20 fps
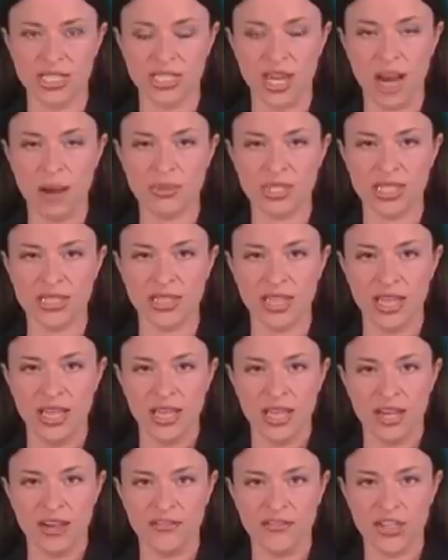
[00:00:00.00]
adopted,
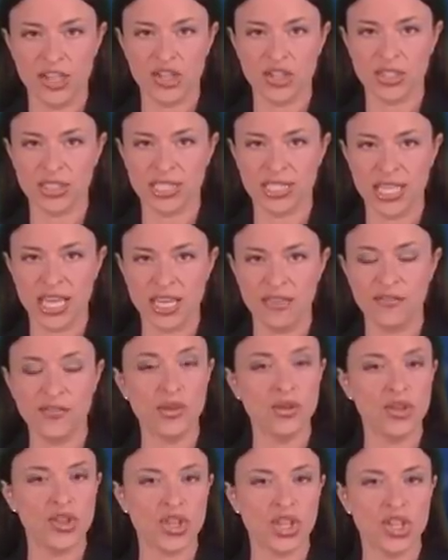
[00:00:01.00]
officials say
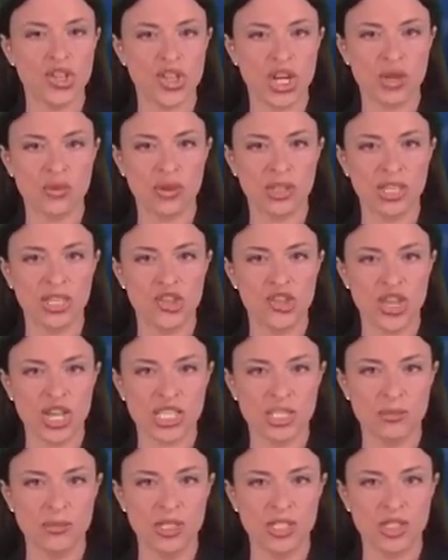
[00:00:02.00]
future general
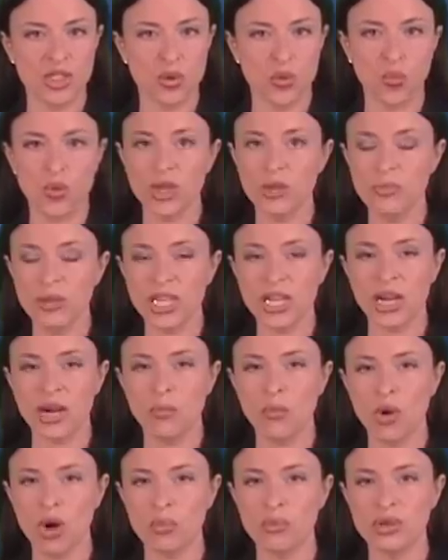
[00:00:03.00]
adjustments would
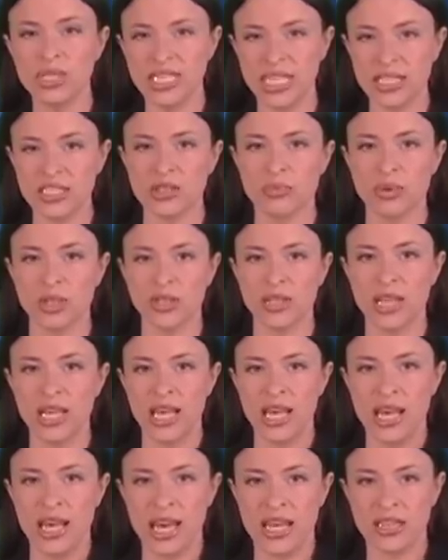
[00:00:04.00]
become more predictable
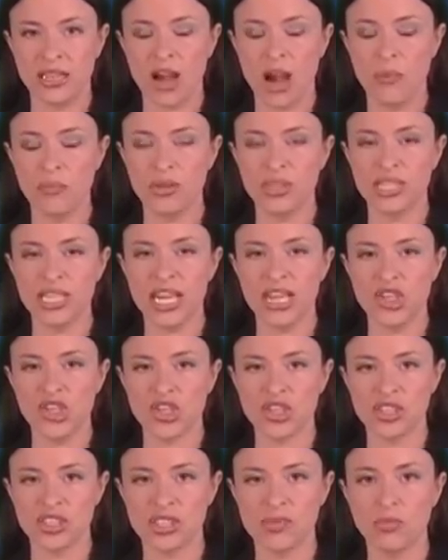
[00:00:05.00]
and
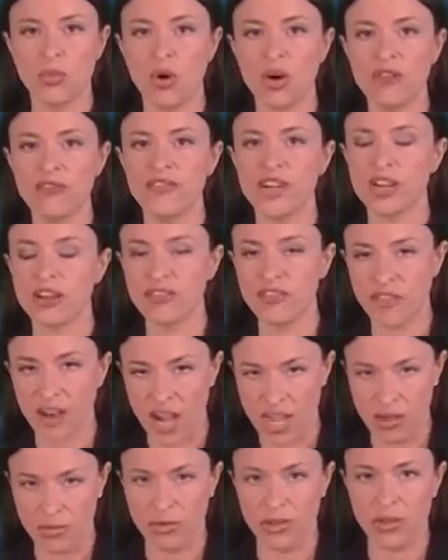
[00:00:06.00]
computations more
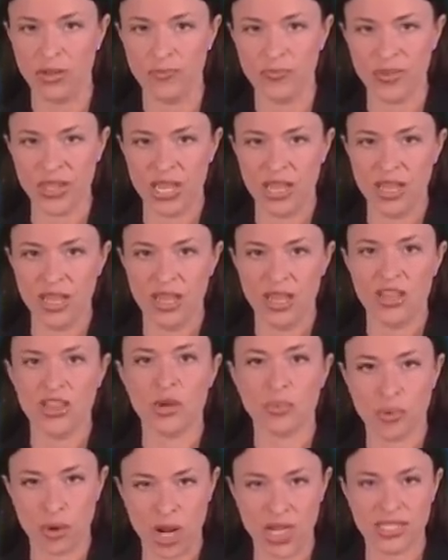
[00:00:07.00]
verifiable.
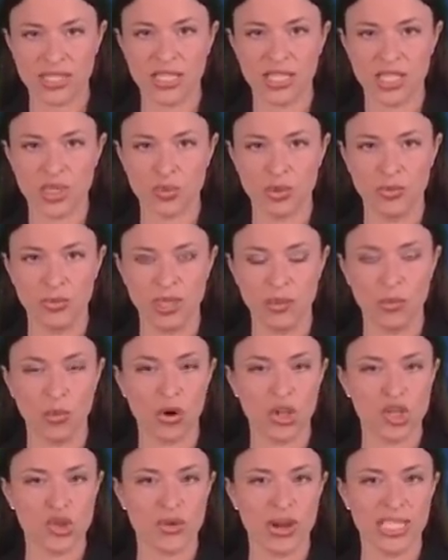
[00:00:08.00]
The process would be
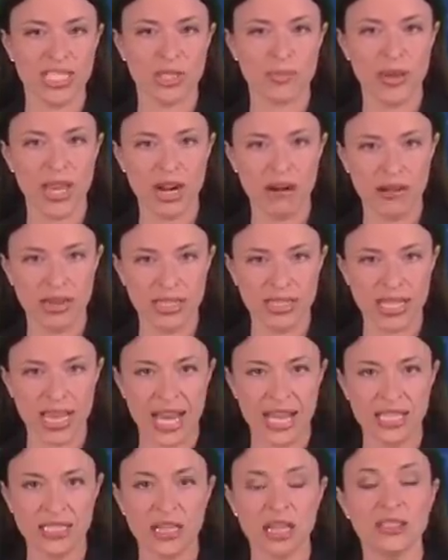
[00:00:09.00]
more transparent
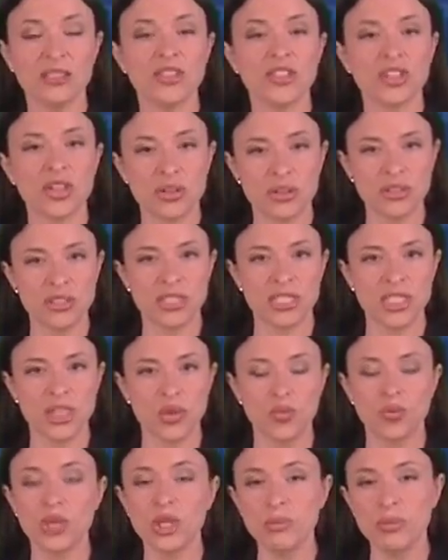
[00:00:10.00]
and
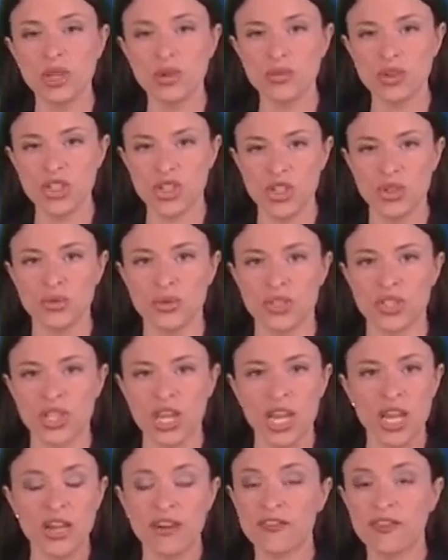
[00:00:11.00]
uncertainty would be reduced
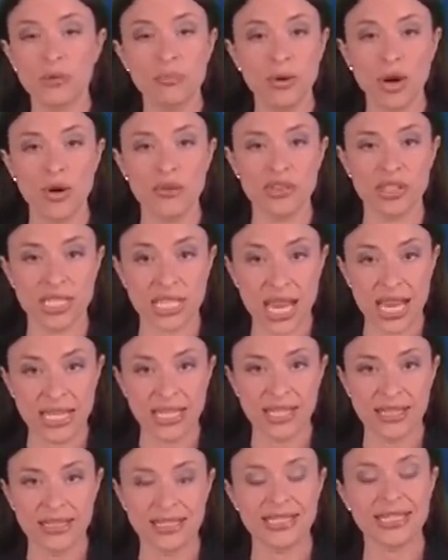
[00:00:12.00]
for both
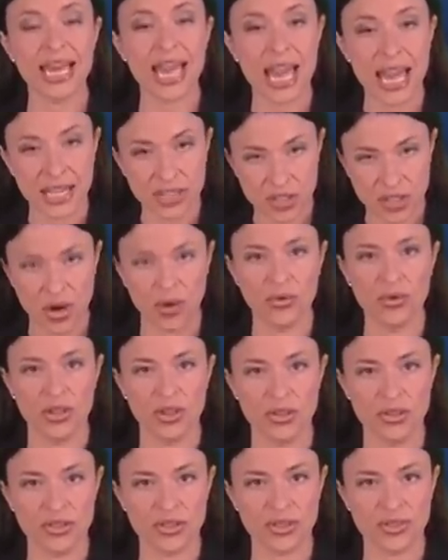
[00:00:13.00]
tenants and
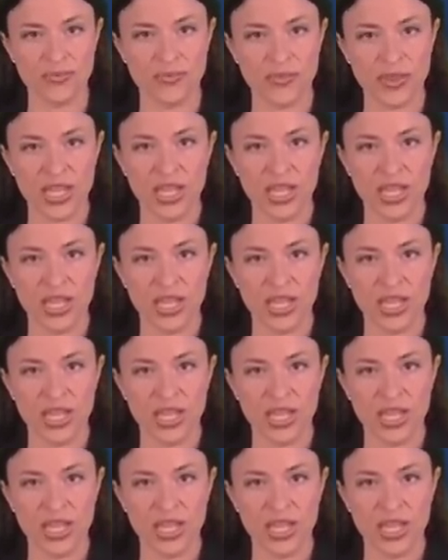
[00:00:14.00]
owners.